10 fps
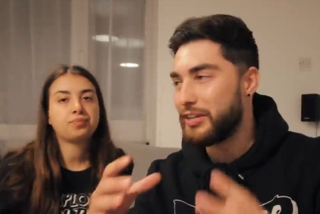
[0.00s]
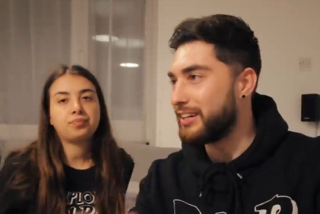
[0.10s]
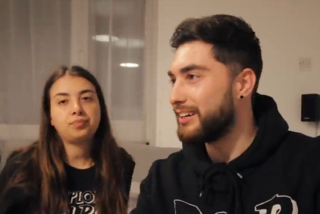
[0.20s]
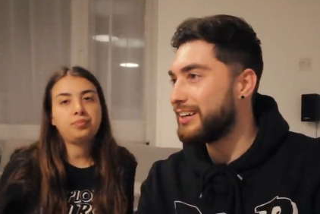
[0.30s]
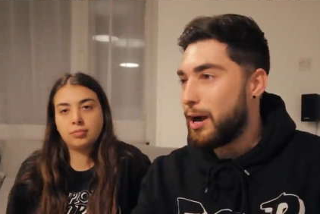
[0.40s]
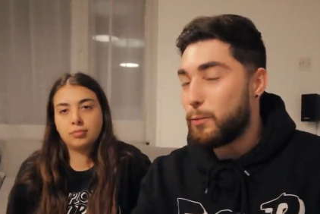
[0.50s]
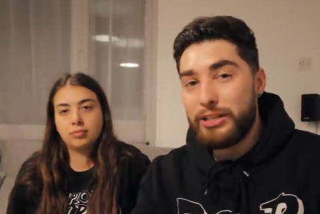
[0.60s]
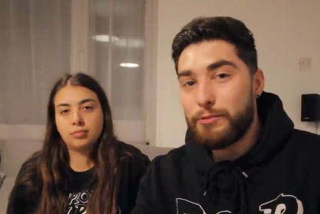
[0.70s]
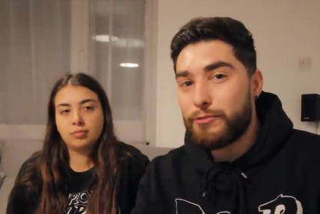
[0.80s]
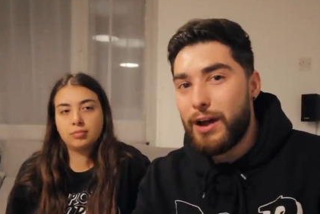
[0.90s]
Speaker 1: thing and we
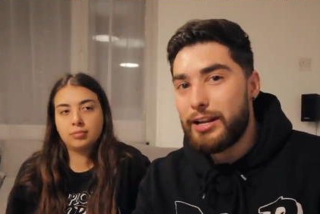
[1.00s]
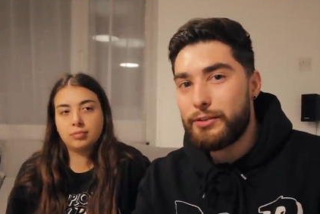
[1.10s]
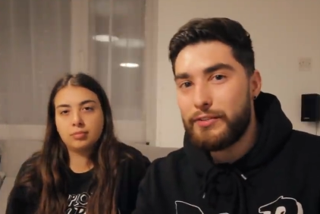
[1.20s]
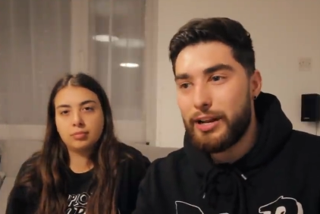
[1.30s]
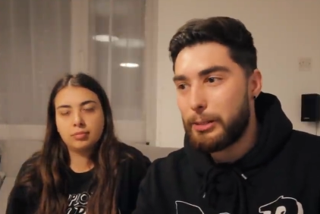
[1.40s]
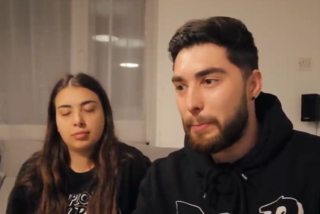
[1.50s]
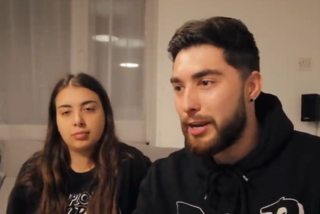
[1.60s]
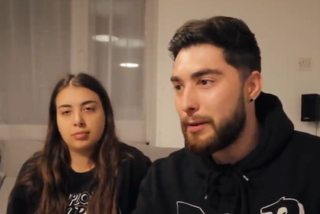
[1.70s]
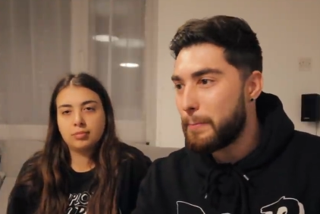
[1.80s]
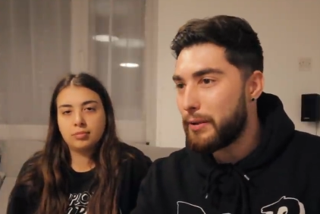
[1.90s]
didn't find anything at the
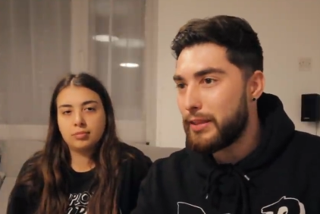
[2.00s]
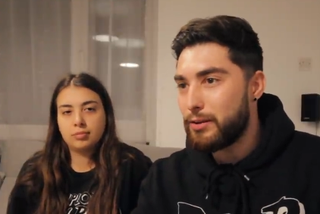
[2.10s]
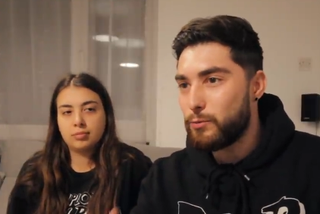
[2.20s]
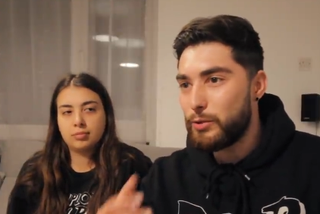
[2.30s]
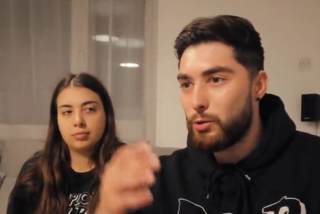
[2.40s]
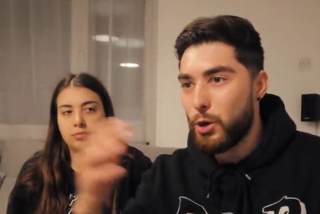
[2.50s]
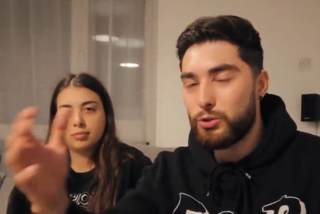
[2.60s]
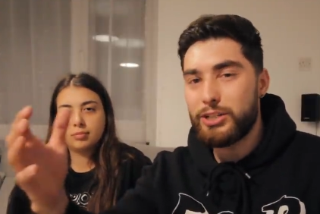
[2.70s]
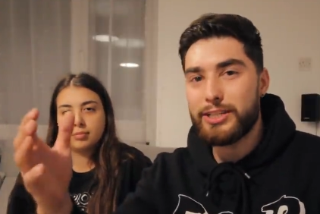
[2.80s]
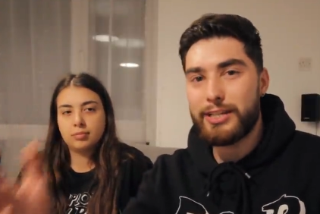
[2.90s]
pin but then we got
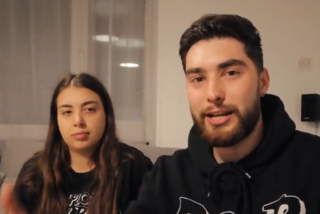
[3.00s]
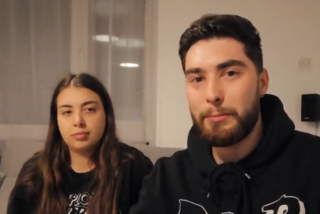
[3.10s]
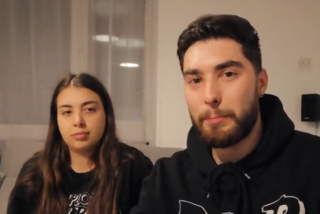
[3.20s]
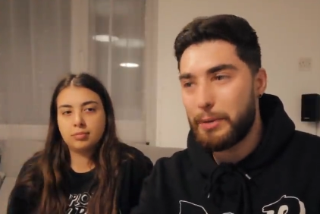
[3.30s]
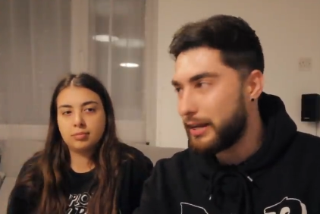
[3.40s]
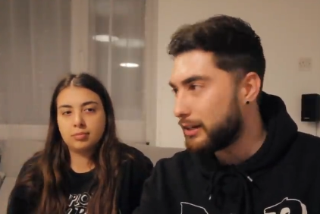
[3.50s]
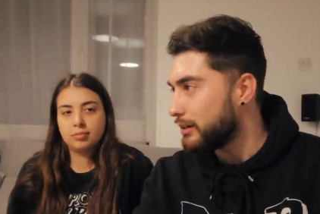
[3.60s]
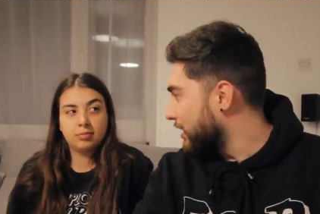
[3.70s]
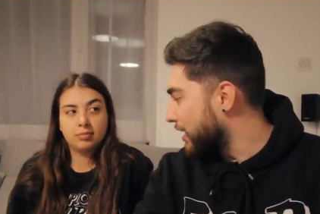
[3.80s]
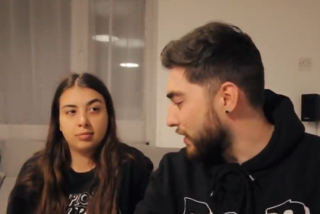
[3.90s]
to the second
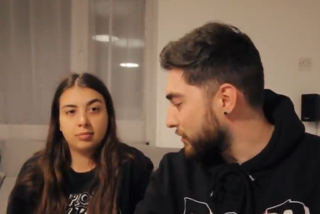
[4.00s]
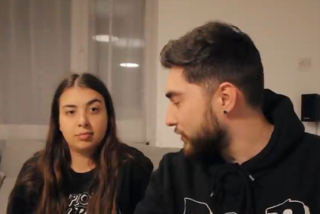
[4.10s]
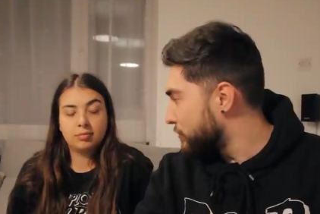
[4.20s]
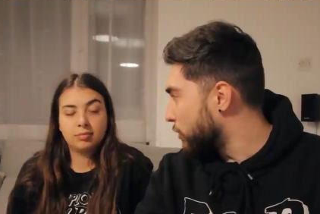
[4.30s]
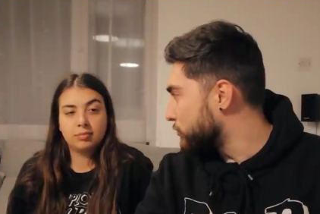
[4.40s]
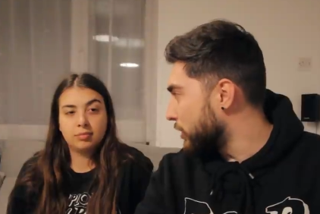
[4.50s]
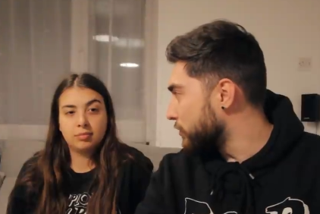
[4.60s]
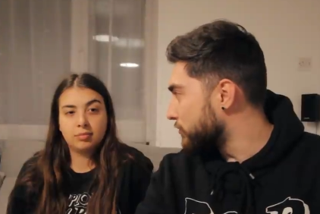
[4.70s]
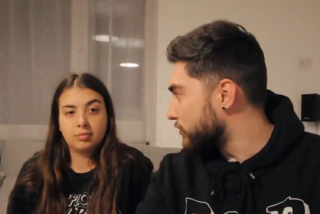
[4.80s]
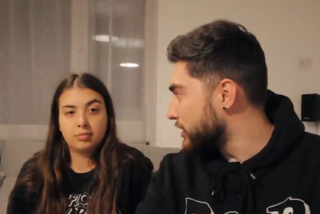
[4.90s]
pin and that thing popped up
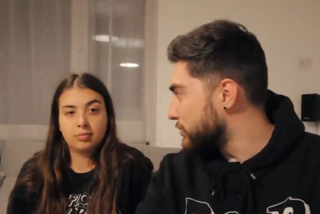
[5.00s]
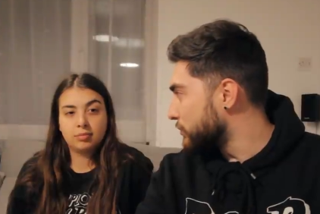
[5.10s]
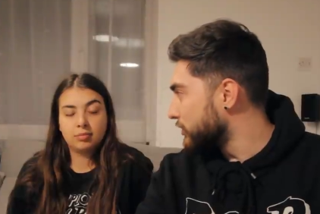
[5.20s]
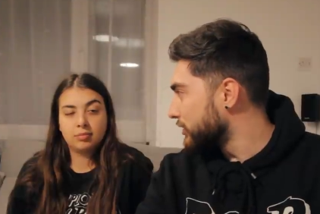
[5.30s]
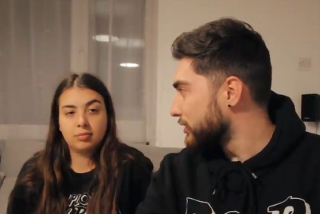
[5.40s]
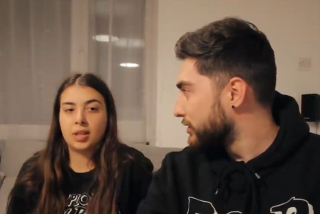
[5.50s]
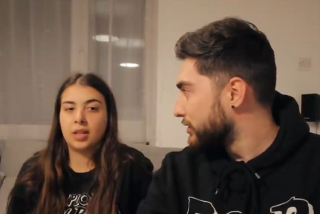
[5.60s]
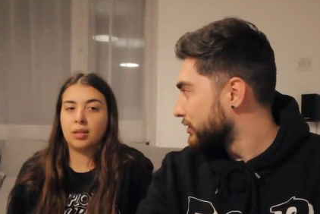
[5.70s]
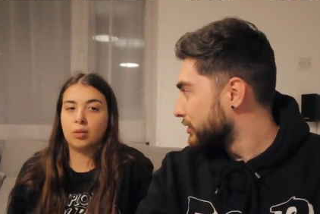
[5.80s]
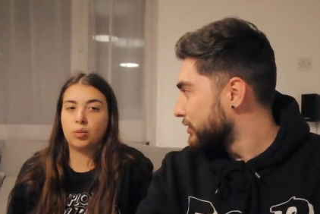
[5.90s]
on Facebook.
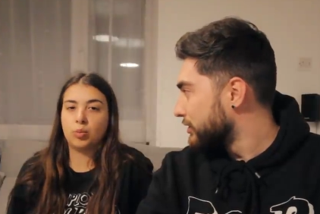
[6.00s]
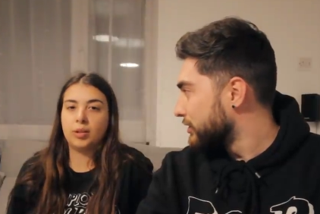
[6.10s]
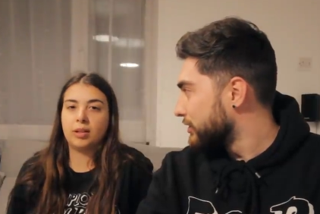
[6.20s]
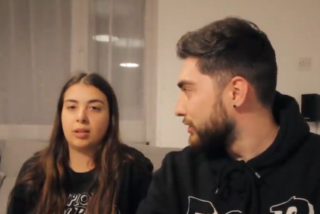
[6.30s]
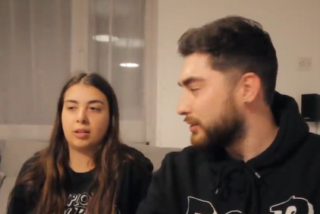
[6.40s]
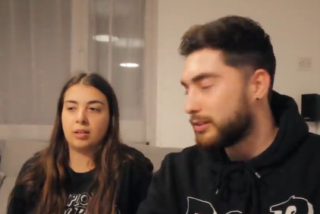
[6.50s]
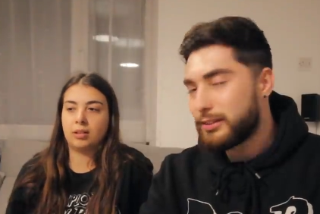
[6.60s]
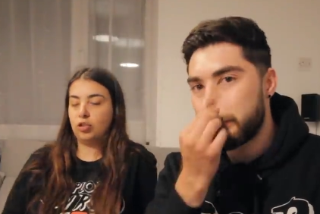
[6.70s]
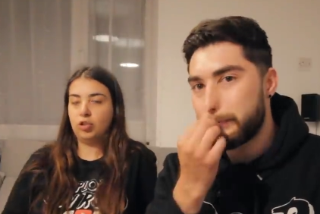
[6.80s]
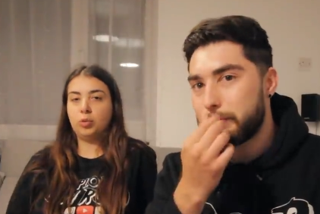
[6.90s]
Speaker 2: Yeah that was weird like
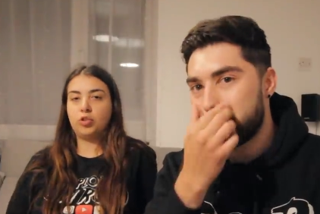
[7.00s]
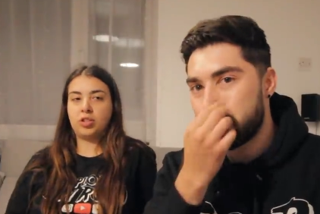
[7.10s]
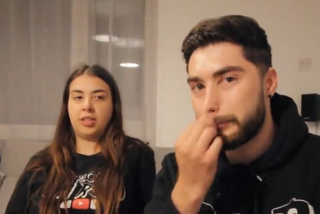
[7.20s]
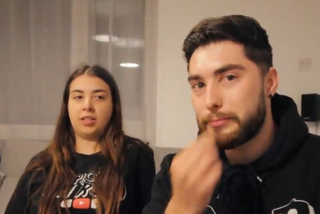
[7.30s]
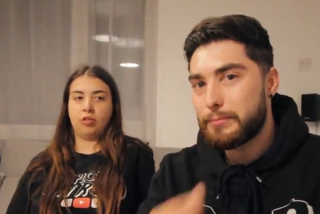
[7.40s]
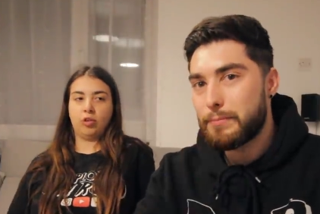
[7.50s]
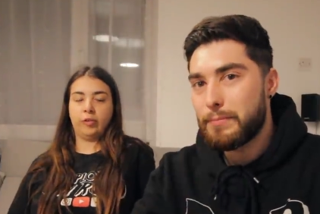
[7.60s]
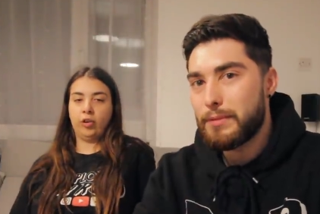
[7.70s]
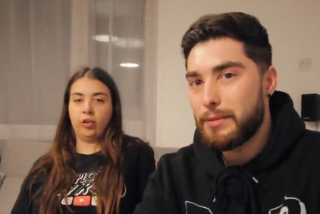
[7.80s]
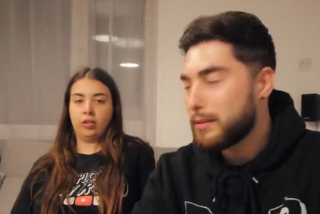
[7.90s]
you were just sitting on your
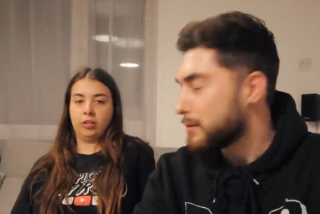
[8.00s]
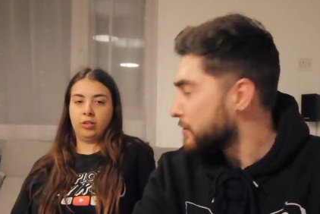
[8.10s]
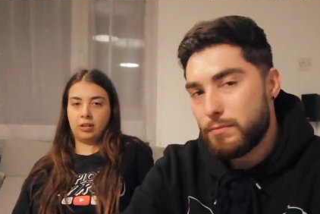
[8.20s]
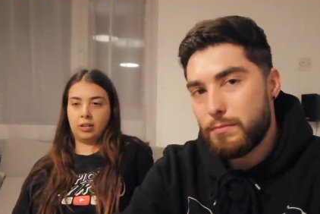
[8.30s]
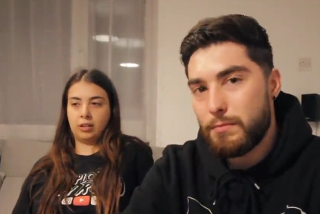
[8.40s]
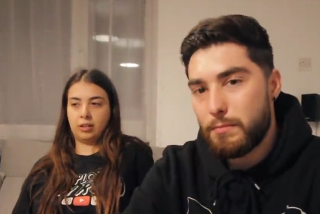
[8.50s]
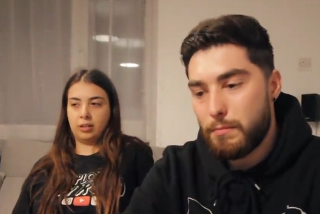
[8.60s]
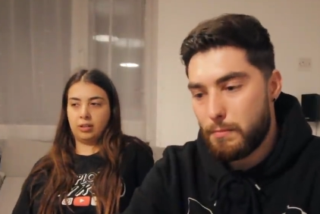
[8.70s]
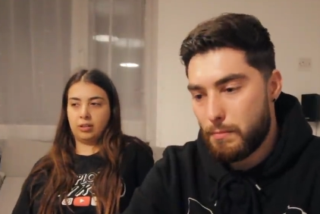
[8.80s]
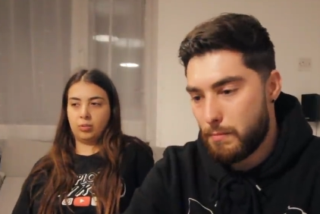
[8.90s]
phone and
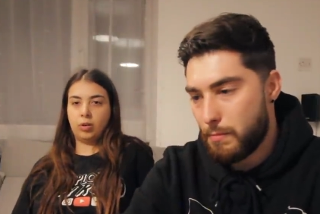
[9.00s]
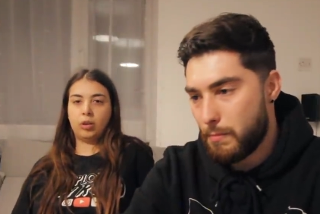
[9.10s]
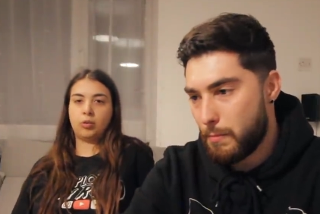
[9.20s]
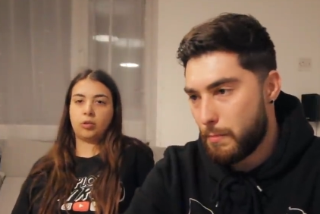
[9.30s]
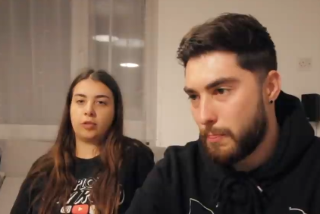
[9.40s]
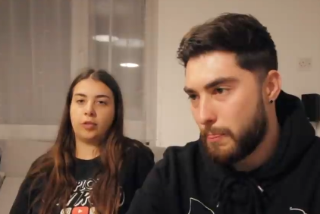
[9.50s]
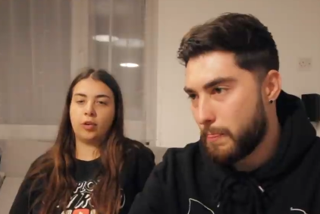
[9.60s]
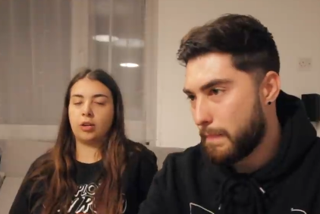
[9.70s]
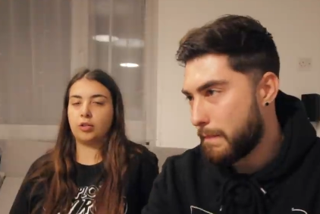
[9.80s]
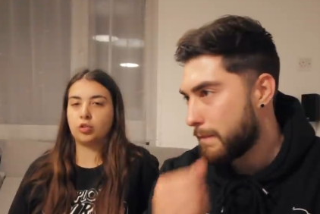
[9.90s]
while he was on the phone
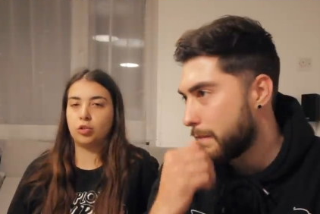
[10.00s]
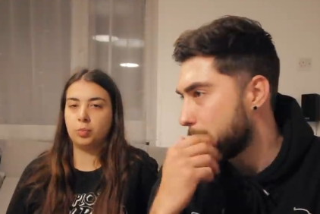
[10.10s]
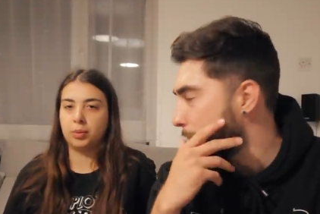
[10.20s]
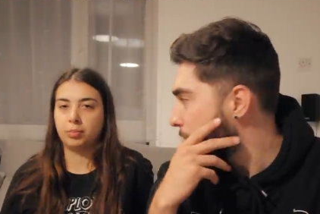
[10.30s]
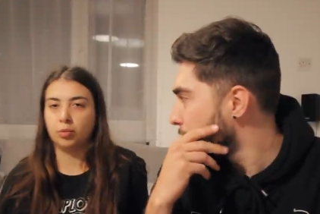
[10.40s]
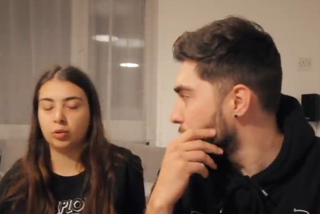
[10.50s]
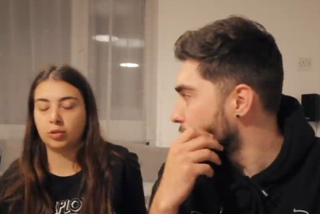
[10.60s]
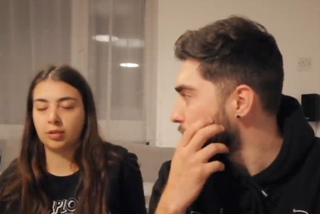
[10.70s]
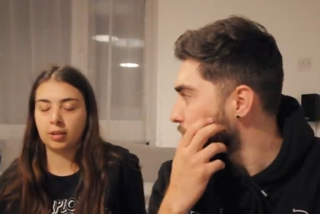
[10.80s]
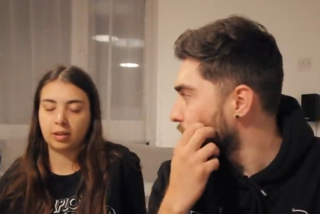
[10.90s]
like, I just got a bit bored I
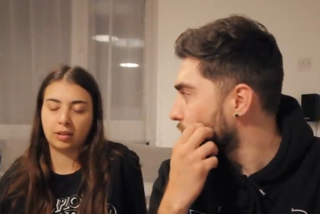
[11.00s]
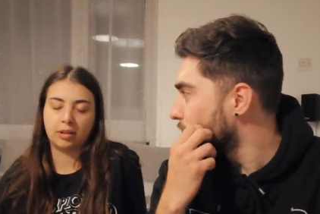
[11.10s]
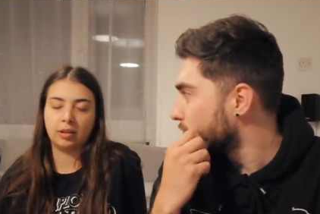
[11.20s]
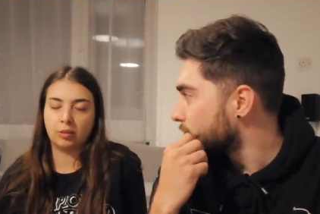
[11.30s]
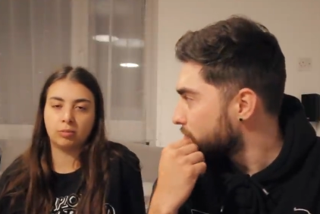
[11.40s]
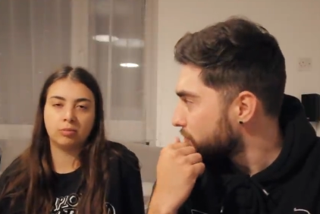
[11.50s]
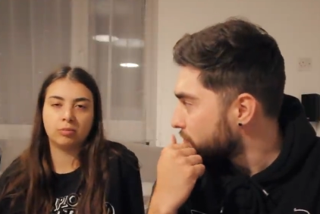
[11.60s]
was like okay like